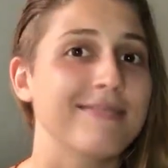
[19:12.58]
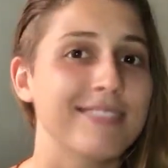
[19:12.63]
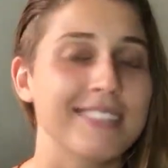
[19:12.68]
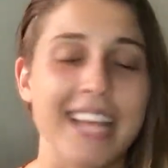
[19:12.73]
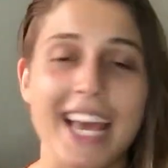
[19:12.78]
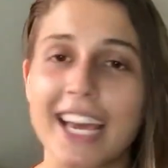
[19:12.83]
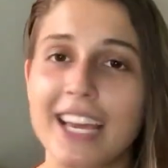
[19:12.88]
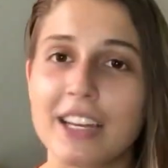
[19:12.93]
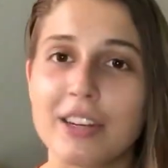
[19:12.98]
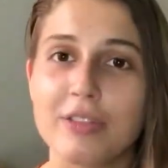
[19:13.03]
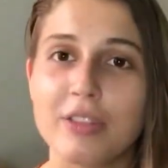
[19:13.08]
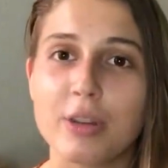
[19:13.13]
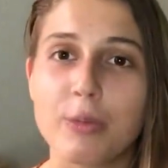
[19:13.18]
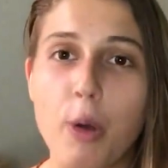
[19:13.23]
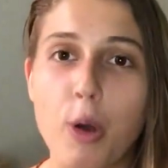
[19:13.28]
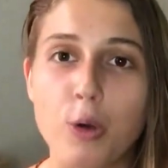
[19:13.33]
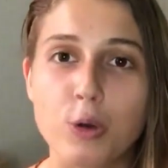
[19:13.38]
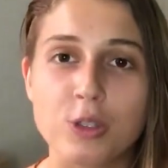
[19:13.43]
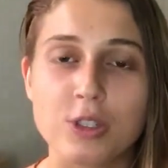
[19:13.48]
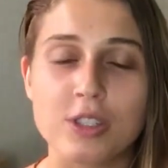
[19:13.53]
negative
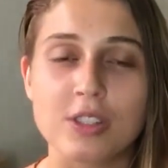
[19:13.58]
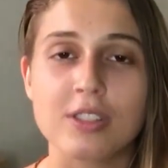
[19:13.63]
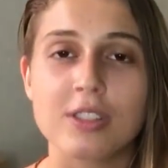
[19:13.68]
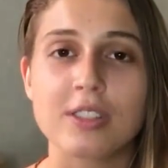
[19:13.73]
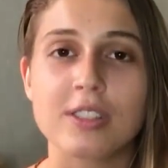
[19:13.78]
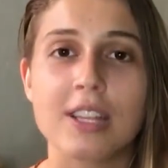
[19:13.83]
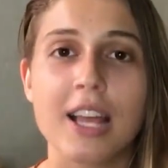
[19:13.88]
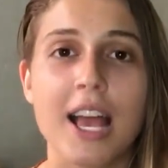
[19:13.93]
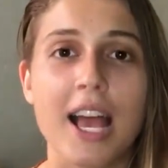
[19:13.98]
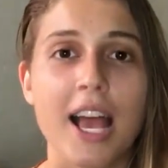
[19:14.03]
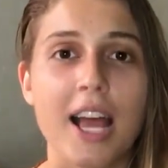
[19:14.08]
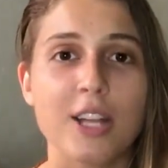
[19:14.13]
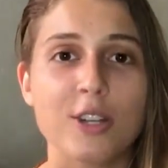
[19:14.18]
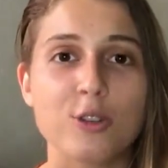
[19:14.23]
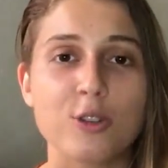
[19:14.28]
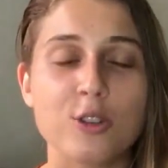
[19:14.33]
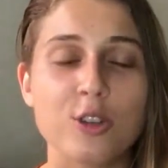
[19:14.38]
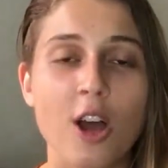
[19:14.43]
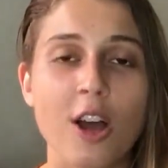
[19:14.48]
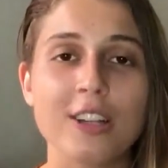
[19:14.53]
emotions
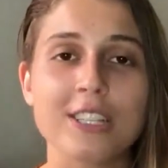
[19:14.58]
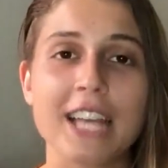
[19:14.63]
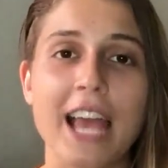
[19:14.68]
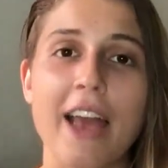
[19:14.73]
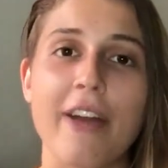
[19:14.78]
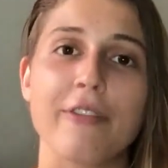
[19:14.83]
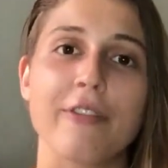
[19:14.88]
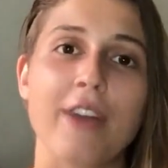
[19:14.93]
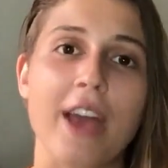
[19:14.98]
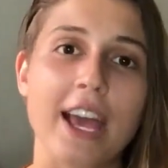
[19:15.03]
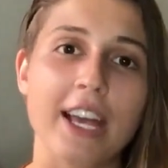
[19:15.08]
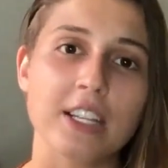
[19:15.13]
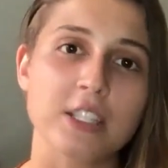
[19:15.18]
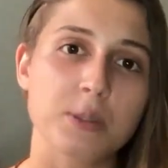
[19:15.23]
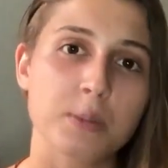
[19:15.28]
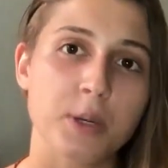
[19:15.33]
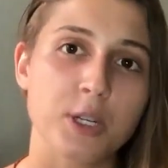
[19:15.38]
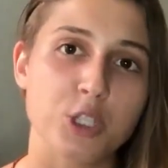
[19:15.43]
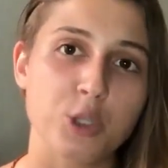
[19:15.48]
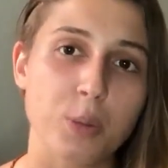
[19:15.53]
do not have
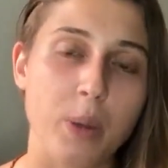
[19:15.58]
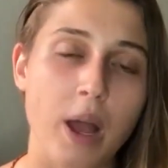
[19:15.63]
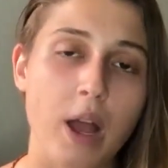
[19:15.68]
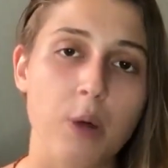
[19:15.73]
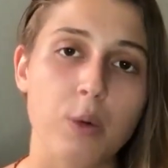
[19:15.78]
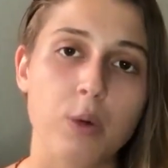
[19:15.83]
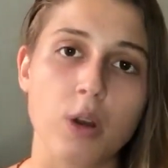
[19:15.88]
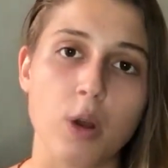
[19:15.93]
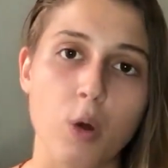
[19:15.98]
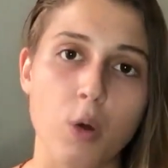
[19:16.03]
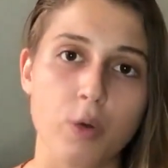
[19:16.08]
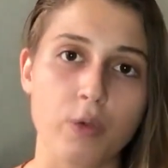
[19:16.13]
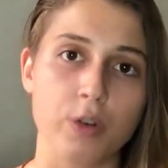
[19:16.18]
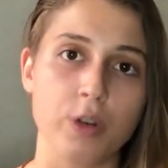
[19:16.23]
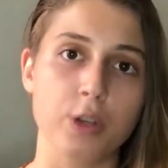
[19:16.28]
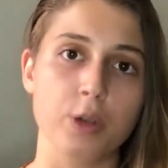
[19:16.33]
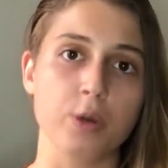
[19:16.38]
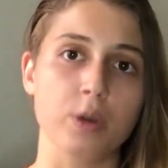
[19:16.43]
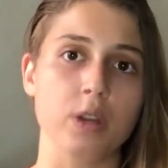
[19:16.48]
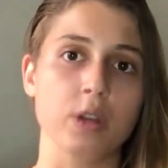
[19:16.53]
as much power over
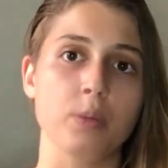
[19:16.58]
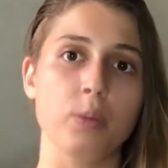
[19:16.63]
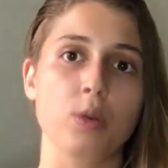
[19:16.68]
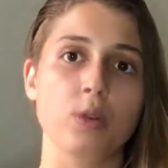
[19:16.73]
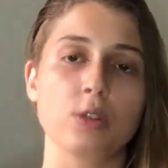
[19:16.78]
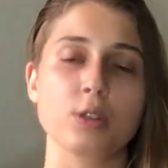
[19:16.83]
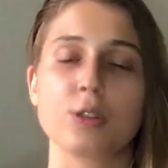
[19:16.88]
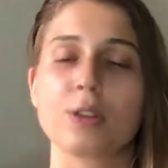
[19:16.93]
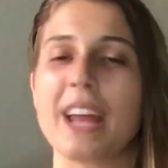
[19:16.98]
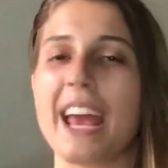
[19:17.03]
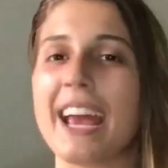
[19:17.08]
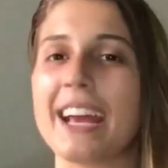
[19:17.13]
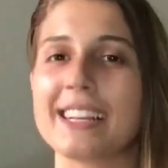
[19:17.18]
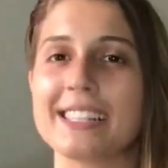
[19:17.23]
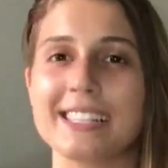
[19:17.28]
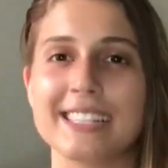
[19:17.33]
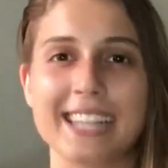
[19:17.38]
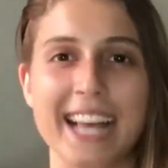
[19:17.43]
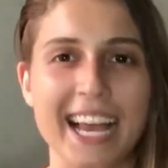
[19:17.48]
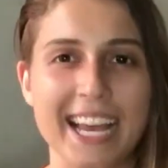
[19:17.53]
you anymore, so that
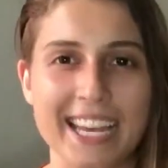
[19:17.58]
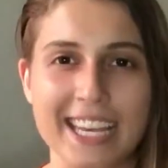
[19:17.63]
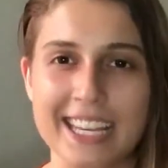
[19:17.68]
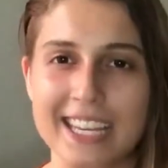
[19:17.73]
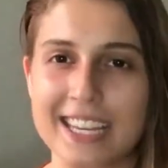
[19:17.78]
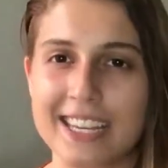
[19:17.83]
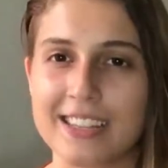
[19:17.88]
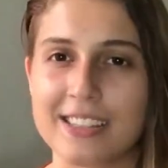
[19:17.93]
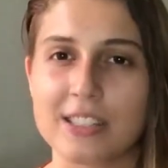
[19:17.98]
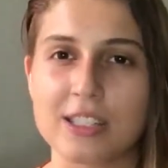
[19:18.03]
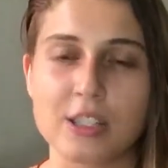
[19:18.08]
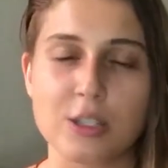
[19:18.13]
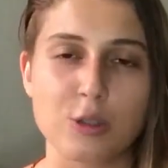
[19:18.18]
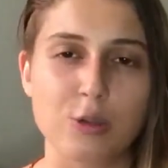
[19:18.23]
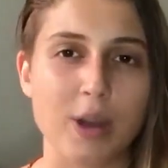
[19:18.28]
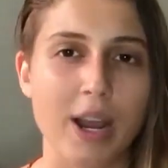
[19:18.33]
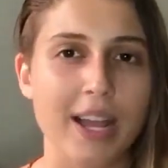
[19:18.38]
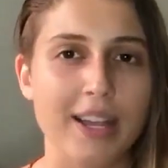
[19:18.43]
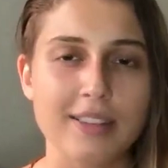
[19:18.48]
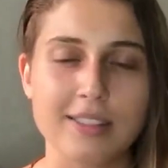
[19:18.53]
anxiety and
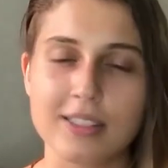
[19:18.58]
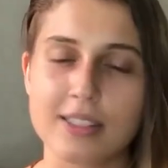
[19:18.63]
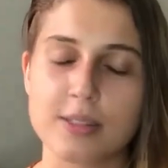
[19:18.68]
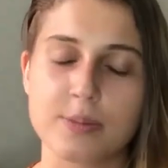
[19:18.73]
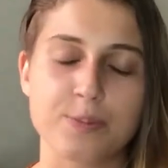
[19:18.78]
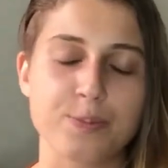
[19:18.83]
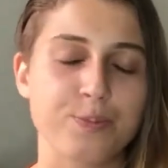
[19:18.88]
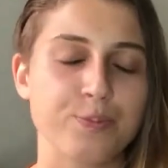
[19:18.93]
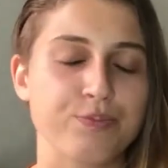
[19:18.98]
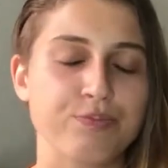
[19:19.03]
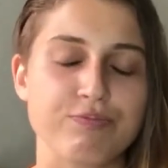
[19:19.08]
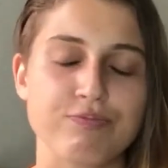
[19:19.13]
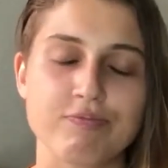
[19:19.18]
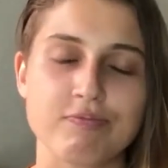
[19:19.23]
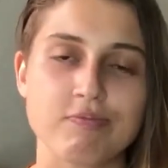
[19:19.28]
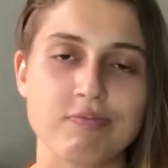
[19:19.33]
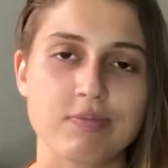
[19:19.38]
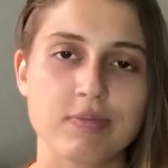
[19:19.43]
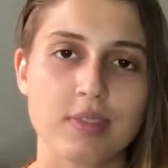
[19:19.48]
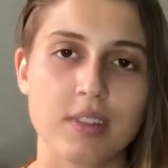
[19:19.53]
stress
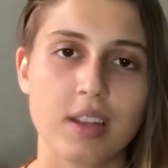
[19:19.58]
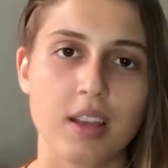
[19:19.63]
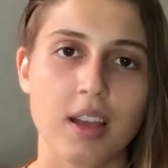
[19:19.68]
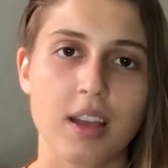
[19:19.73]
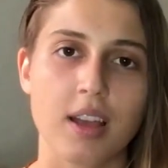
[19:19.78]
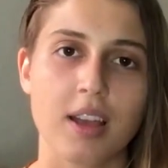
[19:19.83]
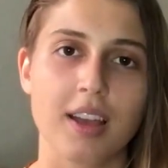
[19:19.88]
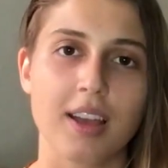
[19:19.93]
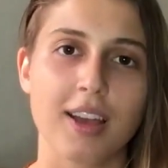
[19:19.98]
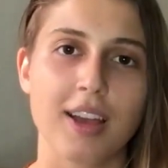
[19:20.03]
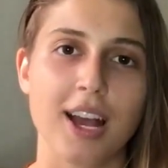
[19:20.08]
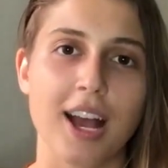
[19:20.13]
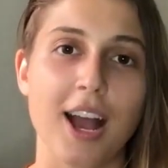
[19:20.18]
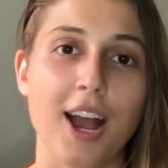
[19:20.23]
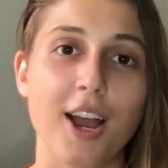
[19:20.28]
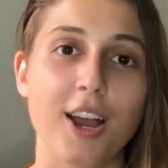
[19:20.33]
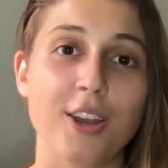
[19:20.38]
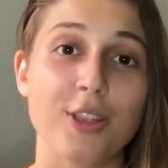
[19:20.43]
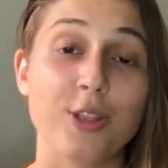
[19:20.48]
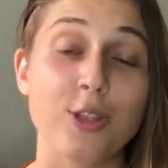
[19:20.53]

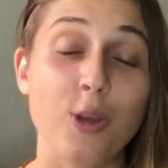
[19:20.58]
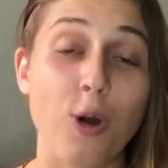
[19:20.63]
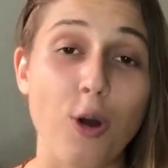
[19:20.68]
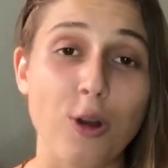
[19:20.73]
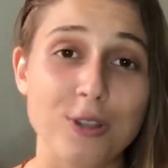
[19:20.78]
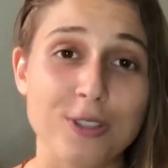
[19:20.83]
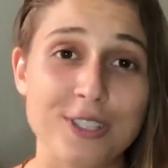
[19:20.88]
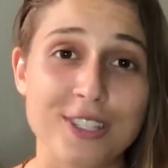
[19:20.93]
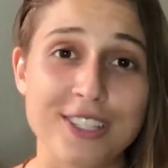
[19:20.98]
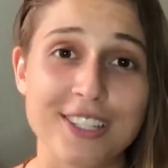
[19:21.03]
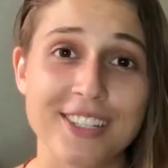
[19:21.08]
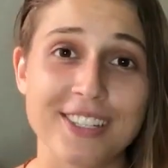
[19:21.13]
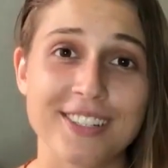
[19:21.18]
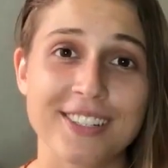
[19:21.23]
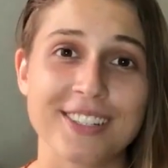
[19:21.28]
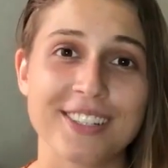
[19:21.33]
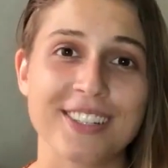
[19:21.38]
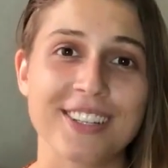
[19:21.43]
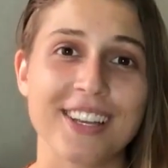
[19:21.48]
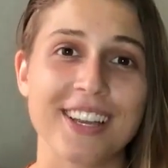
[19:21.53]
are not
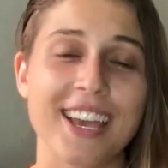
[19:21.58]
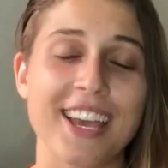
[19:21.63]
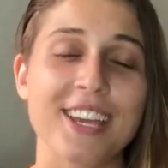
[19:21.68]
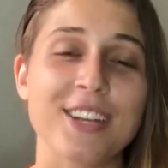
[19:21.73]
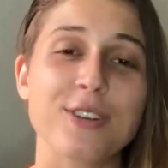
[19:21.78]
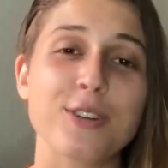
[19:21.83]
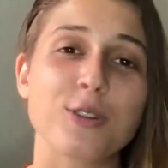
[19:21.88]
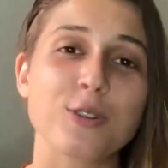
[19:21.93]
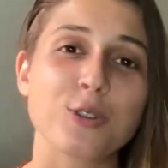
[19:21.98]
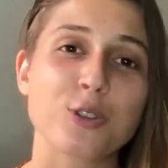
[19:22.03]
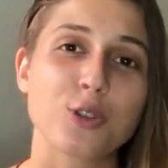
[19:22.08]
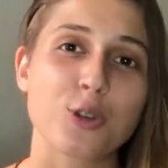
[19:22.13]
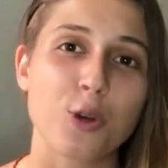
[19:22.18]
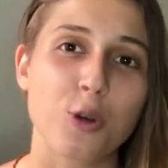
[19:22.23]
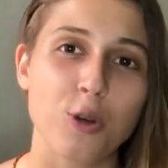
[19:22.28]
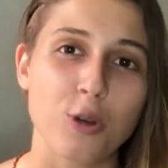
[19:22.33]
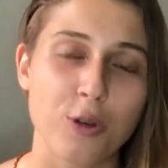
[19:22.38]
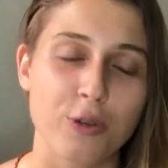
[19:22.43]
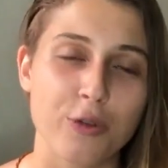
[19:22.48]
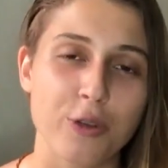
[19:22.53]
in
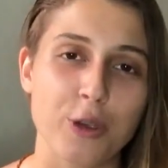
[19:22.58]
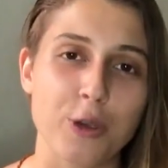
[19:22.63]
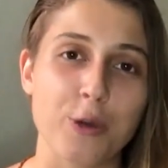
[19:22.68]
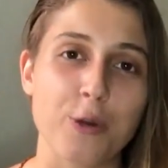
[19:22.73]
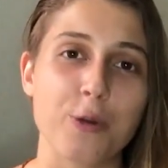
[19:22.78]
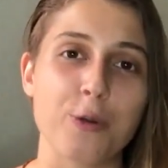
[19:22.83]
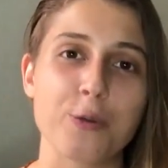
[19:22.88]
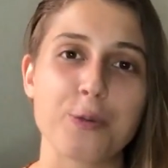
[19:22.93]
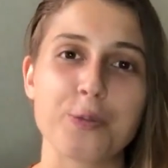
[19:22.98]
control of you,